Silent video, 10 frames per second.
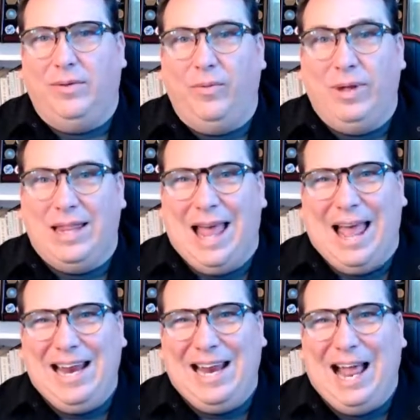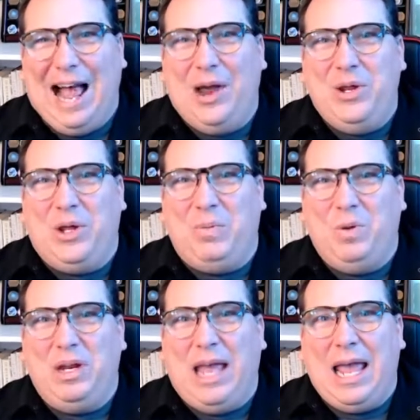with that, how do you
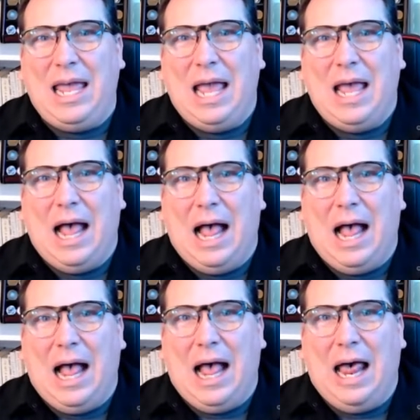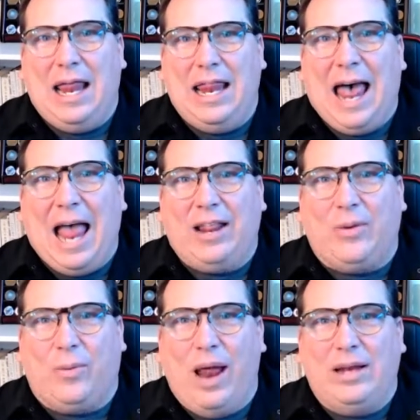communicate that
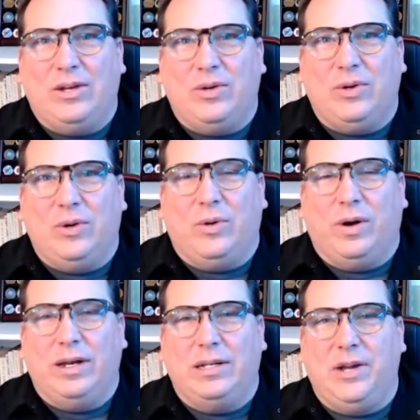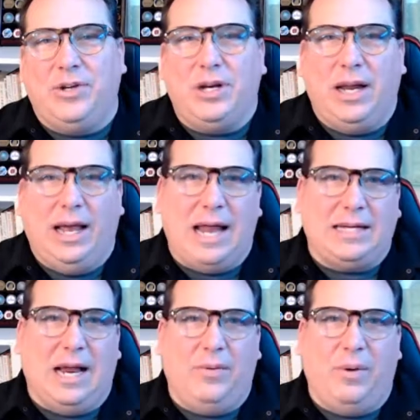threat to your organization? And
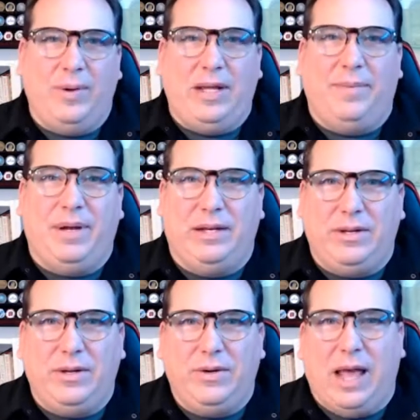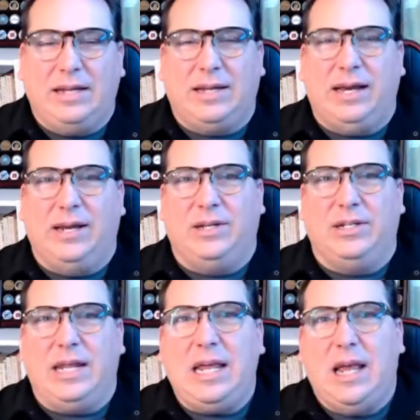that's kind of where we come into as Tight
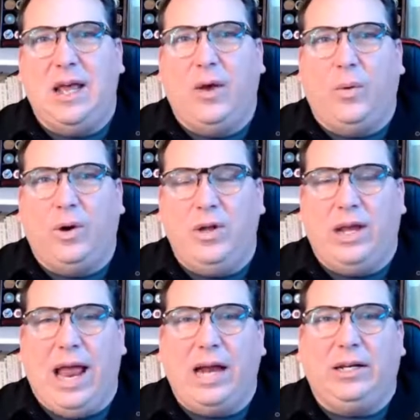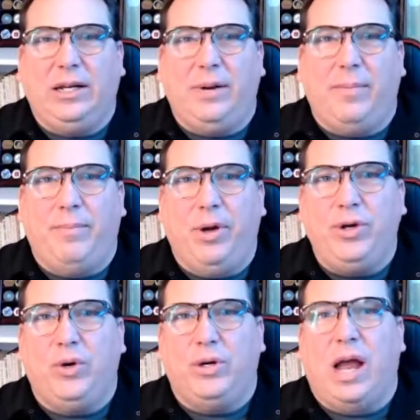HST, where you can actually
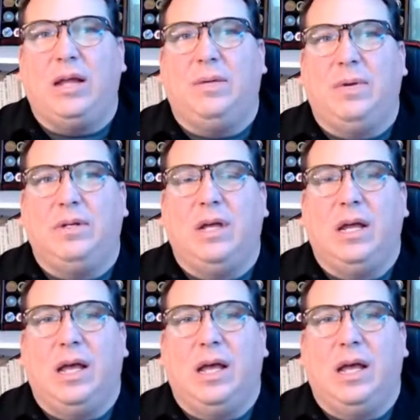put your documents